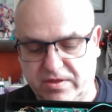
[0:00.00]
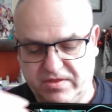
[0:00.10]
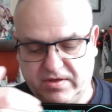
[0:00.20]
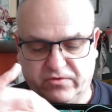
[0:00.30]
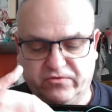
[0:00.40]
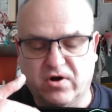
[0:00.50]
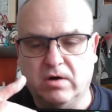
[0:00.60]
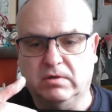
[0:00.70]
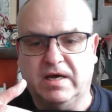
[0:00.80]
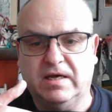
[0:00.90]

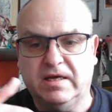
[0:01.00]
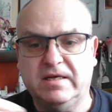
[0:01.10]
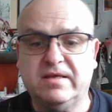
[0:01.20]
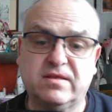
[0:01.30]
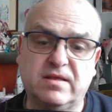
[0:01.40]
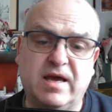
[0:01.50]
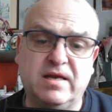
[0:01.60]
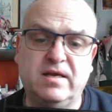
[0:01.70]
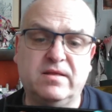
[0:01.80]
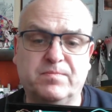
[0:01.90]
controller,
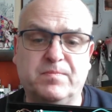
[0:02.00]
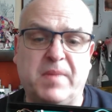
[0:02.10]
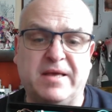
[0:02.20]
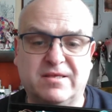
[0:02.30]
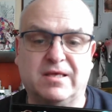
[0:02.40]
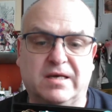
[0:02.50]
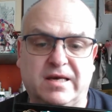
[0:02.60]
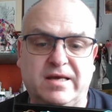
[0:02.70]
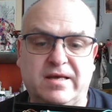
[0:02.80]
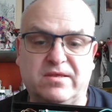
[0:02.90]
and
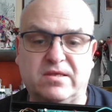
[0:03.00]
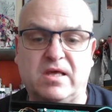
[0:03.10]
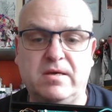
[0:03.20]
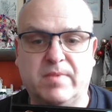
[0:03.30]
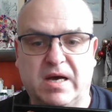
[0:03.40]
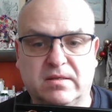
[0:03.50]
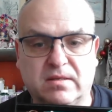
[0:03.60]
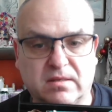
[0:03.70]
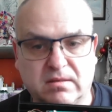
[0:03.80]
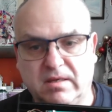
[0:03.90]
basically it's
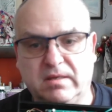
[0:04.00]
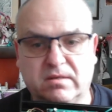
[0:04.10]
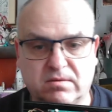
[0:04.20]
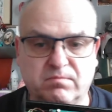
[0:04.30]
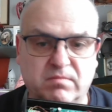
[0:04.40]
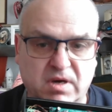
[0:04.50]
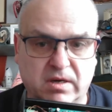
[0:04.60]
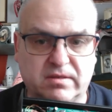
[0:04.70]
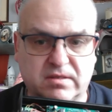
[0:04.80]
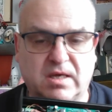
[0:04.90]
C-bus, it's
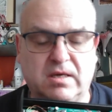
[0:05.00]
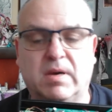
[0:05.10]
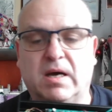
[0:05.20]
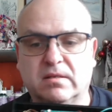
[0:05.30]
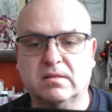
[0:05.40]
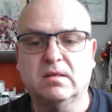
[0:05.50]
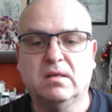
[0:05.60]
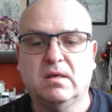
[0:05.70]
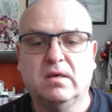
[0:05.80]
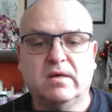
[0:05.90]
Merg C-bus.
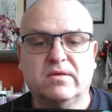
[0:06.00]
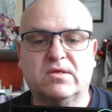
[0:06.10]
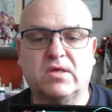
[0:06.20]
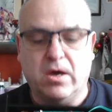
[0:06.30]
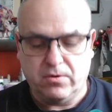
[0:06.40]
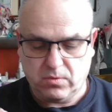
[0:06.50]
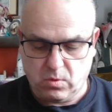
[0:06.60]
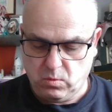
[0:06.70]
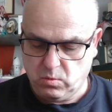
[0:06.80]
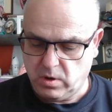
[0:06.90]
So
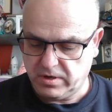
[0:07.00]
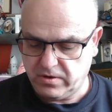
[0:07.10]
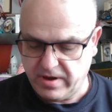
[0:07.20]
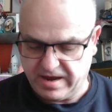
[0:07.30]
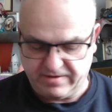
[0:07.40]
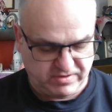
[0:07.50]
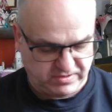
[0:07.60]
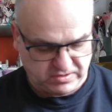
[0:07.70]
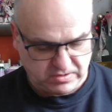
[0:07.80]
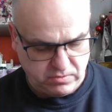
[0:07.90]
what you have
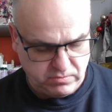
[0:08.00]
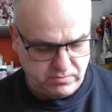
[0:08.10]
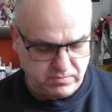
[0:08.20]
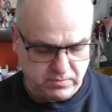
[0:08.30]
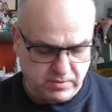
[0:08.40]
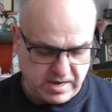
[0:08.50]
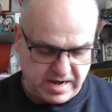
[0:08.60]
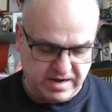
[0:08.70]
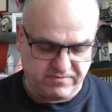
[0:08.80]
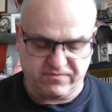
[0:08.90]
is you
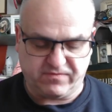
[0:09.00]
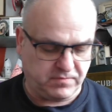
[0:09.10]
have